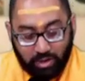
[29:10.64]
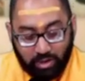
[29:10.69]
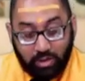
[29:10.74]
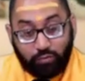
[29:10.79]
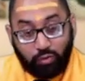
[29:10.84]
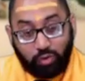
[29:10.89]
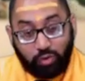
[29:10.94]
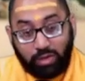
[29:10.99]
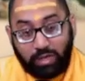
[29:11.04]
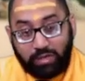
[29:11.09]
And
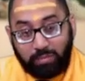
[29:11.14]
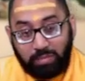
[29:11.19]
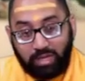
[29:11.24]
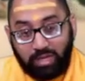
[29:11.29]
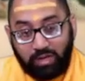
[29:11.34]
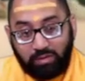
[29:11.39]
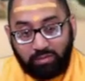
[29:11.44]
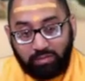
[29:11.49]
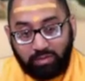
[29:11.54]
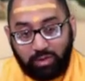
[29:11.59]
if you're like
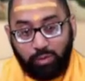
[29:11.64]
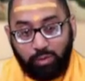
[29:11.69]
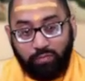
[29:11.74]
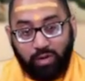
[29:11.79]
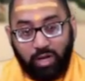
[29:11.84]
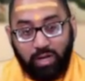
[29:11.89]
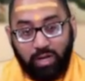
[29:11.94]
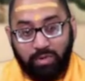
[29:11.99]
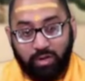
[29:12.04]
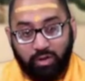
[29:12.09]
me and you
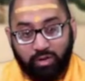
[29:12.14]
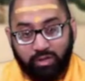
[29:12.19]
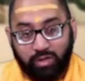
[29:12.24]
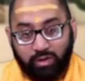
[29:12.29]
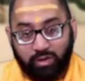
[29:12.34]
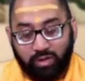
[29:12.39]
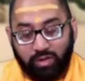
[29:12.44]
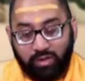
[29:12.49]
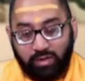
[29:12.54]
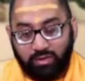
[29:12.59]
fly American
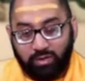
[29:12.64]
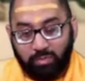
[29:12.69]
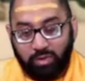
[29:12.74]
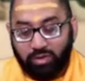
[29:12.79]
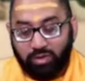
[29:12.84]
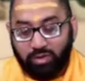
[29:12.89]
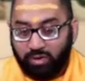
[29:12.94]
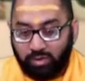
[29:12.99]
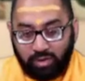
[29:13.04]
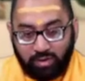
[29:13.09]

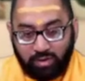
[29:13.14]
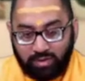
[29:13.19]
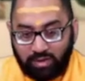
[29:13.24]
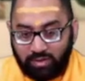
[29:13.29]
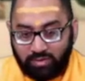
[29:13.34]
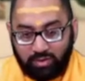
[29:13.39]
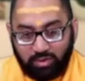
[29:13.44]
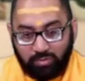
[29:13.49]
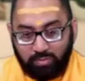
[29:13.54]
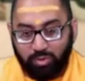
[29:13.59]
Airlines
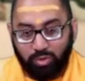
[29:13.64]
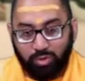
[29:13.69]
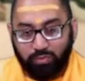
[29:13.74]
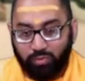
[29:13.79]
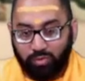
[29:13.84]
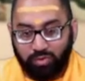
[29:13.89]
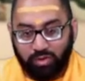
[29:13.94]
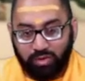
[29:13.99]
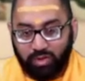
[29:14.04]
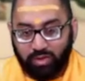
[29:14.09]
has this
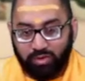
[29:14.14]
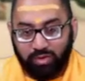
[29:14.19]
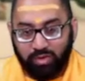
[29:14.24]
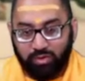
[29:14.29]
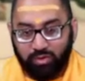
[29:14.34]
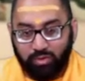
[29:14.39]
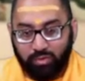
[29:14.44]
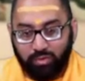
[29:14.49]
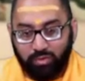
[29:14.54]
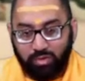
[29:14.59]
beautiful thing that
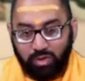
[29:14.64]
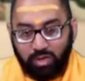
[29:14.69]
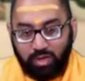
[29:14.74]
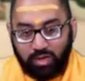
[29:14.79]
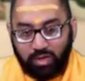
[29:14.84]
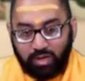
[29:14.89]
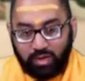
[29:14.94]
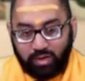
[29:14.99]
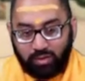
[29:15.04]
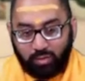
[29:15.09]
they do
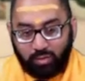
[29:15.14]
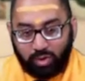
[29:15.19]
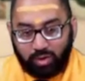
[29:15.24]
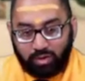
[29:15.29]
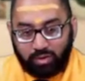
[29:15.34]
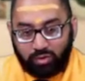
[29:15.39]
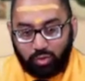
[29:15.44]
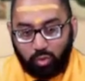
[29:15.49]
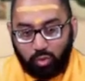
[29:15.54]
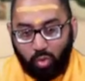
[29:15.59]

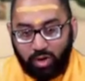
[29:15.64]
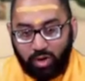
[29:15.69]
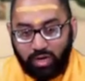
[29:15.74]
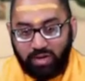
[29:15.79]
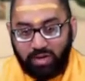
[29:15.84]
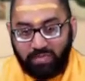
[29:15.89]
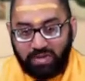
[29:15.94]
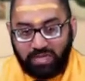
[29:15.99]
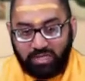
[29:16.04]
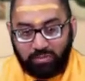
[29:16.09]
where
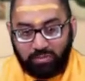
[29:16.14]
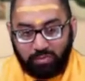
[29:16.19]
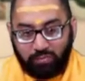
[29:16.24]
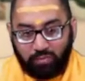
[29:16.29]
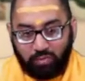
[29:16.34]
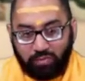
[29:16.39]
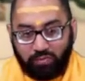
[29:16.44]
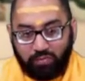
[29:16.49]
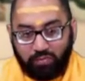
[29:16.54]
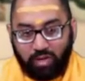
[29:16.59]
20 minutes
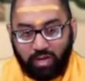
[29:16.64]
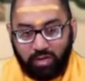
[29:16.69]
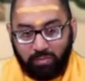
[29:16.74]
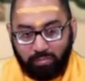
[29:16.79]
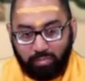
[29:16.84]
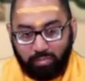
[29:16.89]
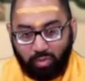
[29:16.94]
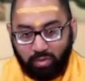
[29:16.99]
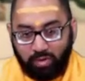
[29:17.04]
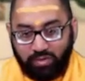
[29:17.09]
before the
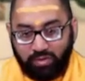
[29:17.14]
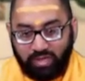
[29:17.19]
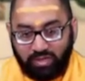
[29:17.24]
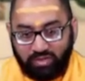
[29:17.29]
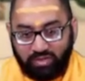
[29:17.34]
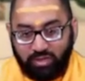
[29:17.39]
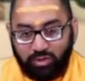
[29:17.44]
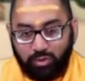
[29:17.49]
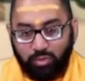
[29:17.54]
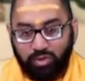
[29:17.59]
flight boards, they
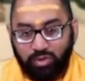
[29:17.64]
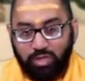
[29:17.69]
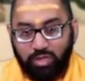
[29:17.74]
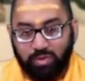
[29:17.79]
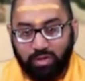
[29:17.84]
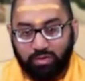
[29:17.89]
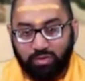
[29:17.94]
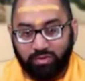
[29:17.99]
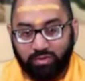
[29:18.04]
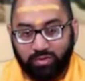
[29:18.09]
send you an
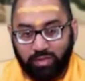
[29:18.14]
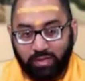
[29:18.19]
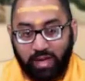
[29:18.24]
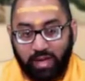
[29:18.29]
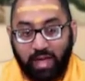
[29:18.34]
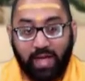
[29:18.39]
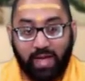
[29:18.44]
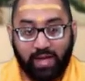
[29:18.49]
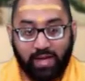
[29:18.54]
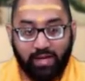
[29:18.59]
email saying,
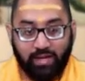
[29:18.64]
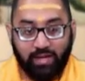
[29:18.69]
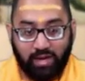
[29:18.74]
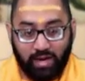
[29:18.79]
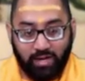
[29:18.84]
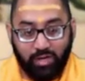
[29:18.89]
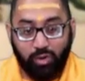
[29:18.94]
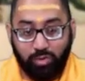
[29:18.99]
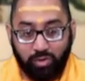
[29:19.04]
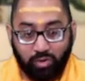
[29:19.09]
hey,
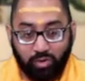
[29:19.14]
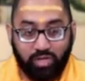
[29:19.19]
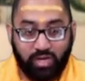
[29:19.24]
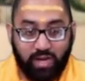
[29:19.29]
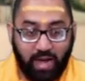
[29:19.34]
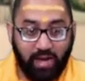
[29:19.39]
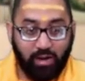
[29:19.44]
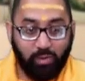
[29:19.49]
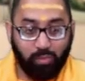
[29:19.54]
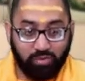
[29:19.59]
I know your
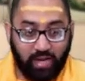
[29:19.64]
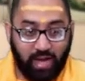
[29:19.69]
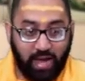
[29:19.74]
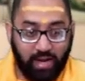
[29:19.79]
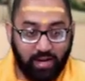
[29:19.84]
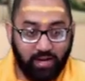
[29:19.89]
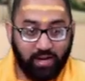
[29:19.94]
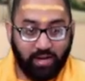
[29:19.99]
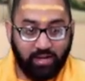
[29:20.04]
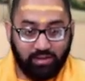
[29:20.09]
gate was
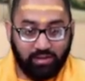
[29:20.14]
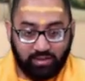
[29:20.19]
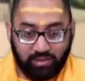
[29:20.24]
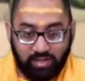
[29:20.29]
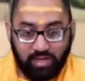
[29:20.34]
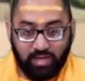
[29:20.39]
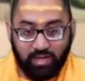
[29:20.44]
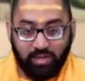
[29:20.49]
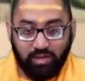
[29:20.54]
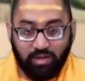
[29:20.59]

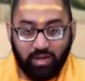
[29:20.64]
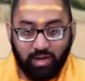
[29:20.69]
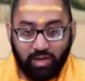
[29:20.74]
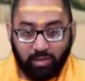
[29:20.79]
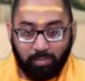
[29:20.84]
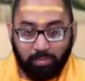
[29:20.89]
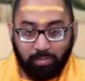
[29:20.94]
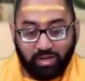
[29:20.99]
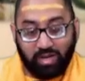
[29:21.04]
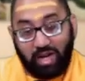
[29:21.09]
A19,
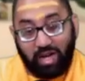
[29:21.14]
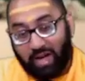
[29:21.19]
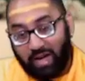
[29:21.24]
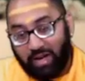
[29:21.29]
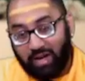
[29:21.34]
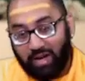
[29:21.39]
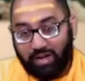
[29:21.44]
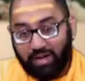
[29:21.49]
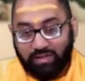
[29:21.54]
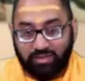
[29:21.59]
but
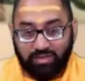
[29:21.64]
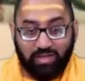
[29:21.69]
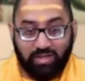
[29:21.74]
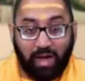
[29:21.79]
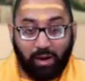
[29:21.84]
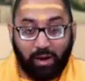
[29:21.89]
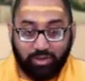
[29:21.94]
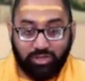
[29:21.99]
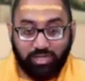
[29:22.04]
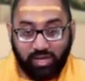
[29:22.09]
haha, it's
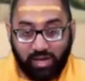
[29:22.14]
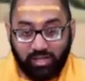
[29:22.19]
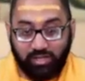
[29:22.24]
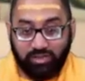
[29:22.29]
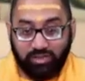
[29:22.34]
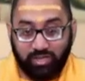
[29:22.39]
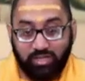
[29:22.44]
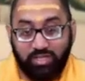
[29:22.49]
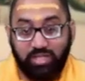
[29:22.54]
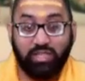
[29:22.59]
now
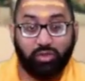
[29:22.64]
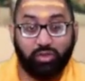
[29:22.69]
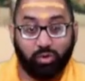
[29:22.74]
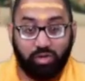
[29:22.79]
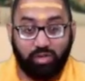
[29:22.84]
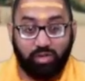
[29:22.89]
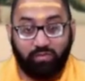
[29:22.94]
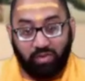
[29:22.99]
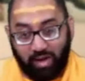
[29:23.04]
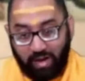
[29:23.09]
changed to
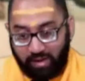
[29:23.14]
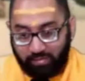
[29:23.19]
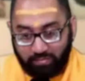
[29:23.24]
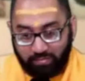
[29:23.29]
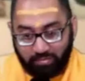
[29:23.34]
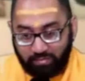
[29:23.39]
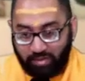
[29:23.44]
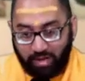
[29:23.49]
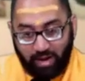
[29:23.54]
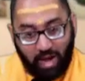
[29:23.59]
D35.
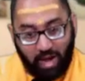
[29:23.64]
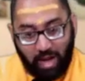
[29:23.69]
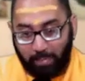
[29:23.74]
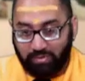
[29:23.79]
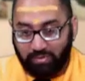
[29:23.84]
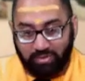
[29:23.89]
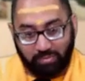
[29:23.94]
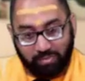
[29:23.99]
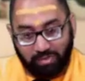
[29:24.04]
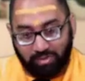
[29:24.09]
That
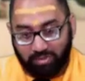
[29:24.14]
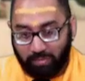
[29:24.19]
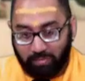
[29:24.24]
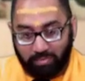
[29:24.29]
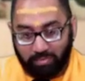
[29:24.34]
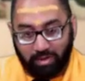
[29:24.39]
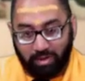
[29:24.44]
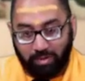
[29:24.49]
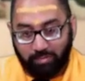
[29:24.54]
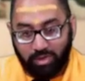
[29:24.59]
happens to me
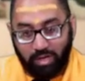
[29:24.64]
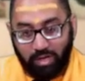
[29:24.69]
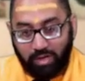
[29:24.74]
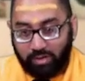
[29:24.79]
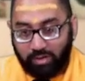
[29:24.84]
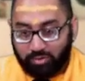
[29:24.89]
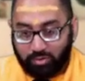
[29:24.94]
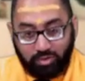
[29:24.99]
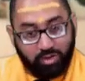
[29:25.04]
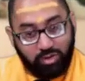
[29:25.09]
sometimes.
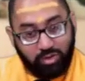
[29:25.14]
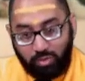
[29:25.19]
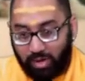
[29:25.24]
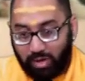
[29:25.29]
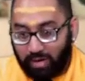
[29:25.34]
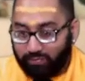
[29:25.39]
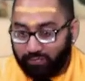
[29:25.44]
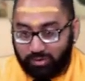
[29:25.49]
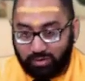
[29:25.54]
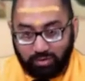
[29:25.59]
So then you
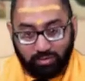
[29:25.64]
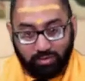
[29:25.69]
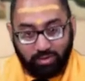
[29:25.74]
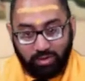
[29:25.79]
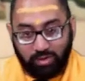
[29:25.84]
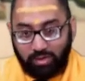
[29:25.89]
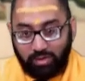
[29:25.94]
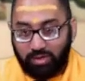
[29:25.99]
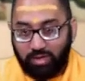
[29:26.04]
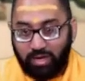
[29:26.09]
have to
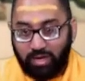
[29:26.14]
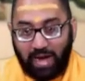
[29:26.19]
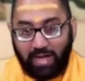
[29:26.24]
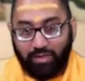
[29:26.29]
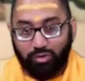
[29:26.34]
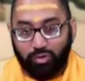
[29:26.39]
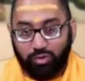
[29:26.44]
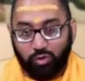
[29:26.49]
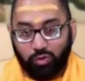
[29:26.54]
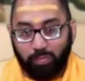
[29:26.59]

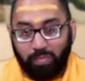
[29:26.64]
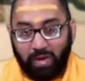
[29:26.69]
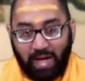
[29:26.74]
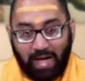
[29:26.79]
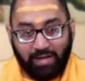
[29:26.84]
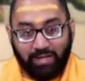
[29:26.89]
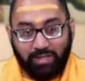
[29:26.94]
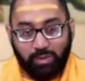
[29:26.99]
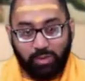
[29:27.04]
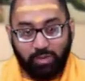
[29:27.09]
gather your
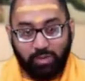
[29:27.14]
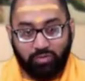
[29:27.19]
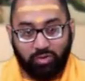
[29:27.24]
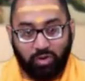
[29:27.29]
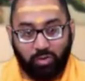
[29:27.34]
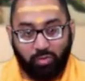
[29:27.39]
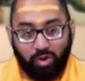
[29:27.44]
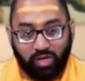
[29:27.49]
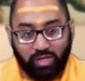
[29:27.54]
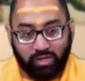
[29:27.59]
bag and you
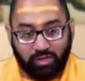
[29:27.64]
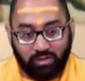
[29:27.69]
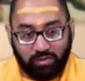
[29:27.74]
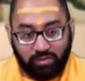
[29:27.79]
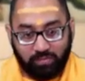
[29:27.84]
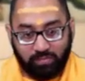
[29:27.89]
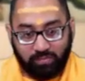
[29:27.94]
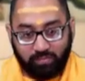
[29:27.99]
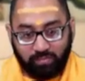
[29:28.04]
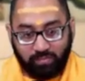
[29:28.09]
start running.
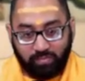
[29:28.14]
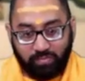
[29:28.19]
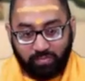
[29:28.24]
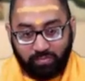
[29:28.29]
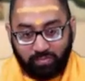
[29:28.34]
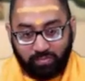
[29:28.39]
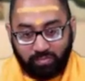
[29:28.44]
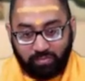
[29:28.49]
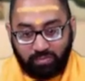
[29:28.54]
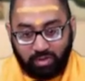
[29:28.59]

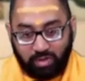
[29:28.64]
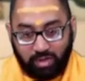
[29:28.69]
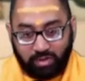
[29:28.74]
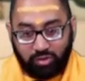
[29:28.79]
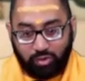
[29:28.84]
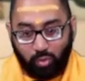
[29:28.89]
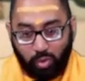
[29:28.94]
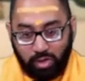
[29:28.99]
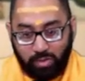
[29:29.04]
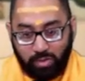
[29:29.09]
In the
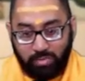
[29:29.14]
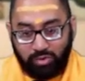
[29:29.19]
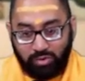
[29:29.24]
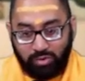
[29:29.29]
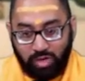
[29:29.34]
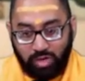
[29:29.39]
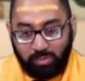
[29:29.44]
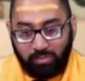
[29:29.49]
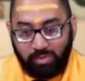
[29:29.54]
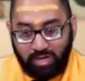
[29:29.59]
next 20 minutes,
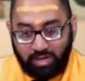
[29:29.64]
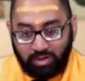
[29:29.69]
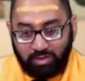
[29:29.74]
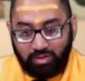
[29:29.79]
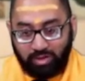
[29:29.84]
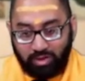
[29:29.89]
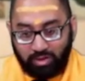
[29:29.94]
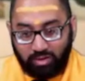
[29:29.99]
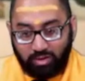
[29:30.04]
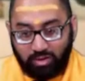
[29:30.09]
you got to make
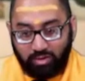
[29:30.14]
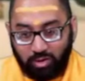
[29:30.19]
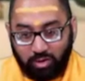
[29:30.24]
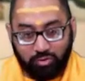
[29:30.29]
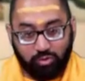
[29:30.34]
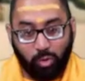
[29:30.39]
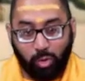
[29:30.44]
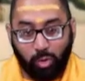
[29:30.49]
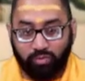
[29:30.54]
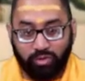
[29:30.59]
it there, or
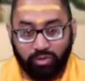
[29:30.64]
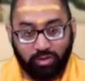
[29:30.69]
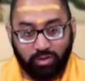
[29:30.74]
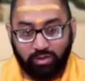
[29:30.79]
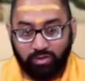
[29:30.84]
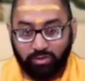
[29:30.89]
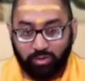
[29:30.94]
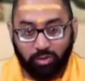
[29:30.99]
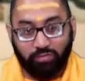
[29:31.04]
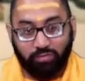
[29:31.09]
else
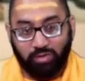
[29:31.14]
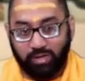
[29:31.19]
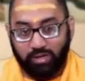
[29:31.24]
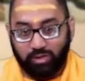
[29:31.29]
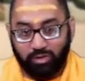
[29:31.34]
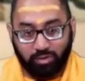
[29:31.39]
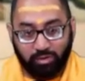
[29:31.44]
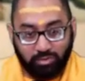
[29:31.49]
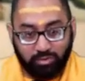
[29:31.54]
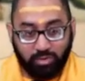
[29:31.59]
Govinda, your
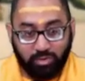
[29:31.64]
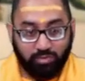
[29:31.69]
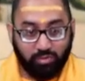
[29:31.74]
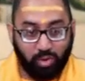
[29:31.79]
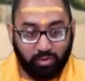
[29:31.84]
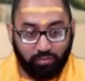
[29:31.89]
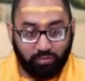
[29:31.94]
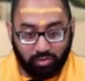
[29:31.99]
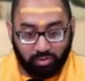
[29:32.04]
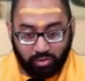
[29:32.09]
flight goes and you have to
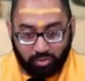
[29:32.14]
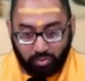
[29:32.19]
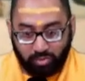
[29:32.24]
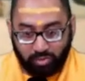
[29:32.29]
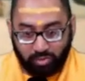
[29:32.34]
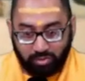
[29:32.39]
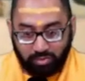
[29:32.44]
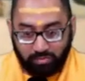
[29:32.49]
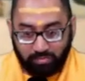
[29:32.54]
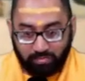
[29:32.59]
wait for another
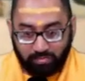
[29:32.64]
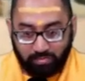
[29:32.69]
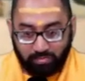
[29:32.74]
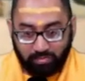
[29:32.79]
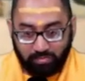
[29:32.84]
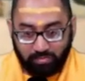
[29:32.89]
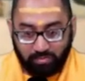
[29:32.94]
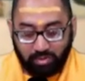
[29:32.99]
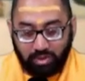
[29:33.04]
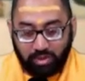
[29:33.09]
one.
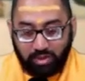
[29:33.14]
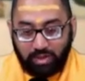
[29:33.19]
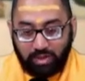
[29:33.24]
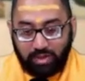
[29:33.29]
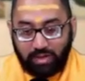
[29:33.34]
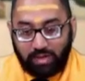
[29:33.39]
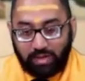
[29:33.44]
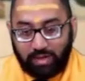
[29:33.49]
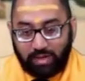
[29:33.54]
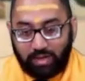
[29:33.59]

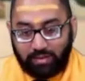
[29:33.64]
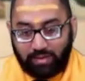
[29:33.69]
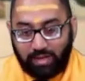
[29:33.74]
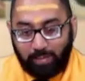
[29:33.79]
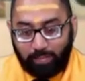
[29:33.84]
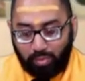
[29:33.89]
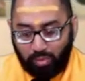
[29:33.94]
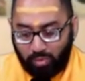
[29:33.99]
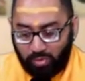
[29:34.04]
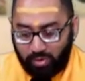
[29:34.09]
At
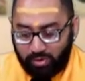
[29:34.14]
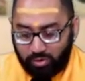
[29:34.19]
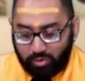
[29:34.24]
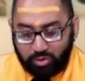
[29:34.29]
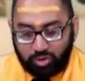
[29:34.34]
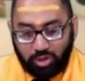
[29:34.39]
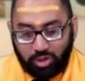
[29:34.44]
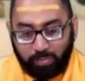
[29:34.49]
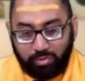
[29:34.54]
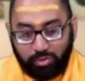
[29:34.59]
that point,
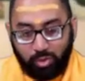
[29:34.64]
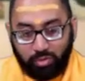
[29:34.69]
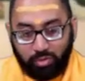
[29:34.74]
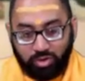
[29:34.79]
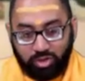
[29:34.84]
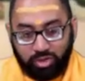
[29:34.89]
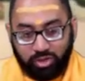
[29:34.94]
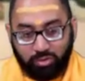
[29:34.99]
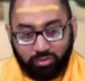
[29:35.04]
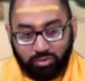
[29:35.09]
you're jumping
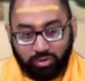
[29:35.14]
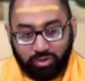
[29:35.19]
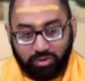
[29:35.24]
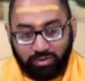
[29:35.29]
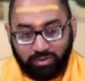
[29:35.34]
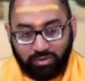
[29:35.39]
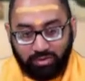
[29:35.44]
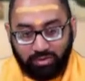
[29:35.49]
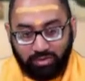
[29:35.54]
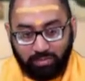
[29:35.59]
over
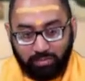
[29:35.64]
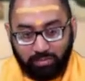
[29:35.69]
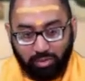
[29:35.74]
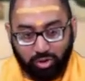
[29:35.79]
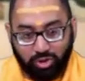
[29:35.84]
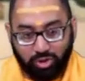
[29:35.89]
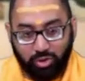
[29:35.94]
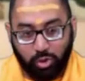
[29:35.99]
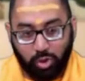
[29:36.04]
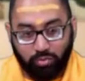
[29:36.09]
children,
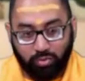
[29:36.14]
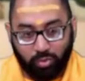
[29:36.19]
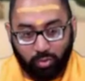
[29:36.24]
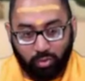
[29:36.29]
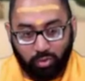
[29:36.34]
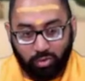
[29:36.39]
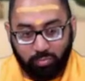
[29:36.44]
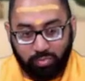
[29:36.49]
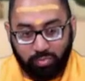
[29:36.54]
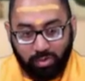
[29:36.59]
pushing over
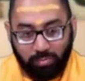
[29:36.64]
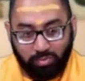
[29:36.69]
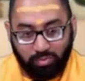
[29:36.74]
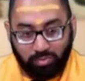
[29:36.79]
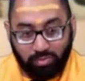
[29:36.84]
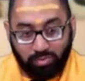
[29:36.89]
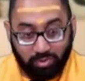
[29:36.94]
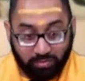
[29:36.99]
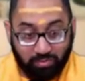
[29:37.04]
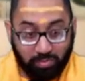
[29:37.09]
old
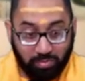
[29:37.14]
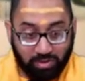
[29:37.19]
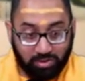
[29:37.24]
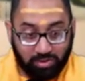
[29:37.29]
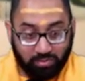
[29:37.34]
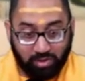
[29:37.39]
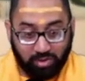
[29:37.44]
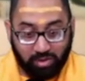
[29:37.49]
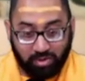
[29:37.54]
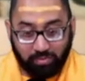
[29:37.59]
people. You have to make
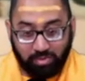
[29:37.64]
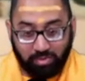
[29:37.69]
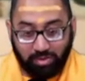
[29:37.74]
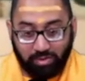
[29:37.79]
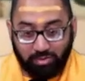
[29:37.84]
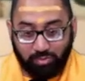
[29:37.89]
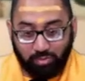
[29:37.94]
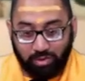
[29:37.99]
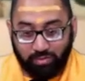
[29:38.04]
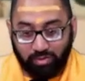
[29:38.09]
the flight,
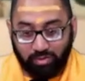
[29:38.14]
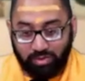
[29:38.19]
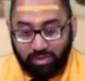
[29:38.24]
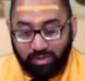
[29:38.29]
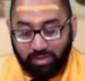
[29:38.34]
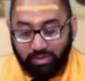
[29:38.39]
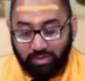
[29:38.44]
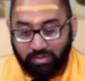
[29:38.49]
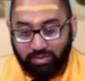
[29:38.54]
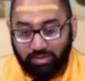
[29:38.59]
man. It's whatever it
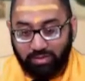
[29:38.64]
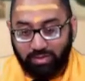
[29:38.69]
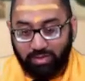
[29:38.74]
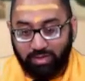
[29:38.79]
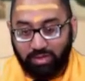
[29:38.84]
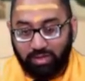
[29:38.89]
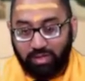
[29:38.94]
takes.